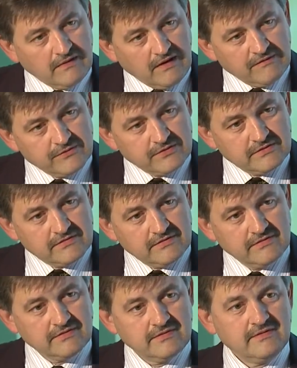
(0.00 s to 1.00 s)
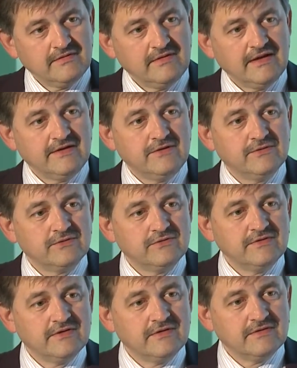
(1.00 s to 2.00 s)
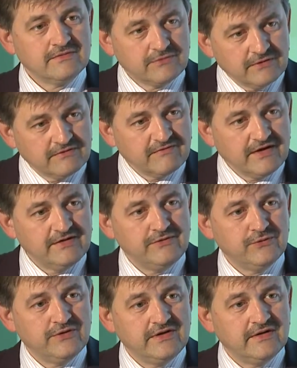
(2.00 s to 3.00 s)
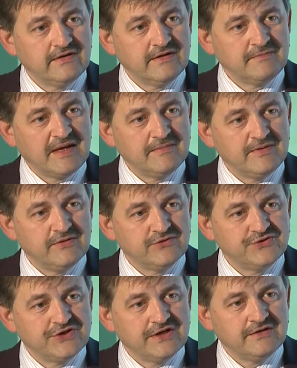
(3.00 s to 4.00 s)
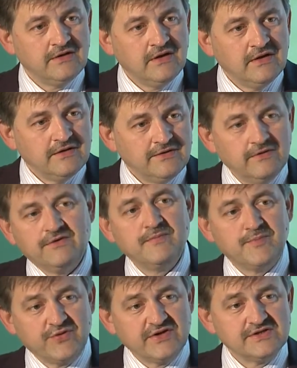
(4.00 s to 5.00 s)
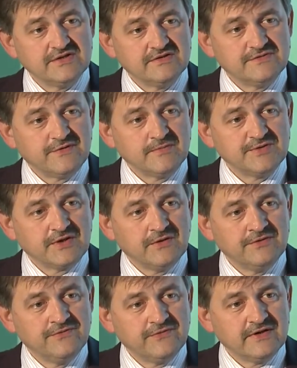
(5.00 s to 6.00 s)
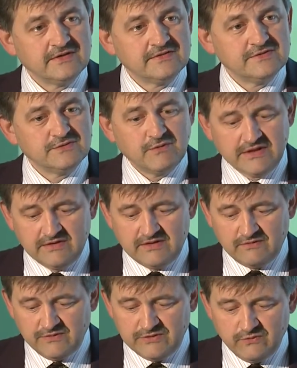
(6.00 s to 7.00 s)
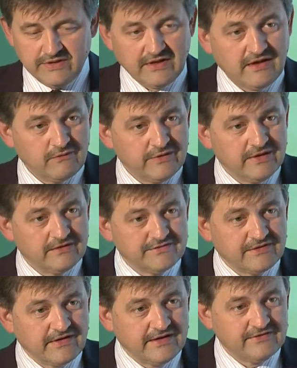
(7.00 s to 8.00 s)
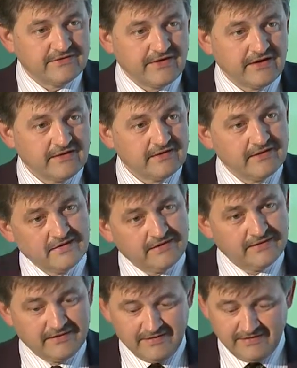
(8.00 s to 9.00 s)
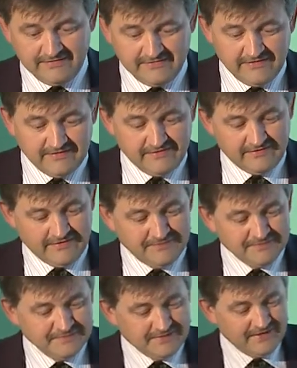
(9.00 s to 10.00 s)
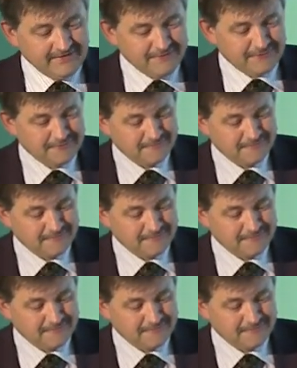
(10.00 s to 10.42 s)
I would like you to invite you here, and maybe you share your impressions from the conference. What are we doing? Are we on the right track, etc.? Thank you.